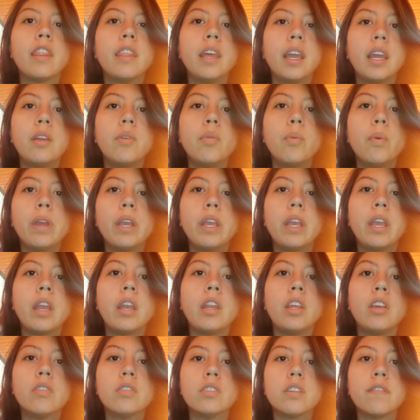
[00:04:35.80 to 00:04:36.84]
Then we
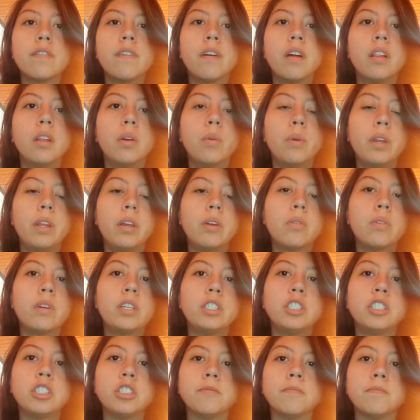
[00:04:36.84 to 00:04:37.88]
can use the following
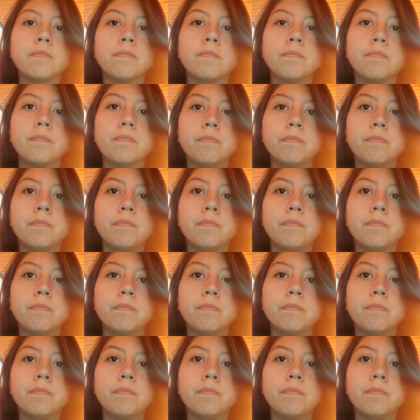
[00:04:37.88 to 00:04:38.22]
equation.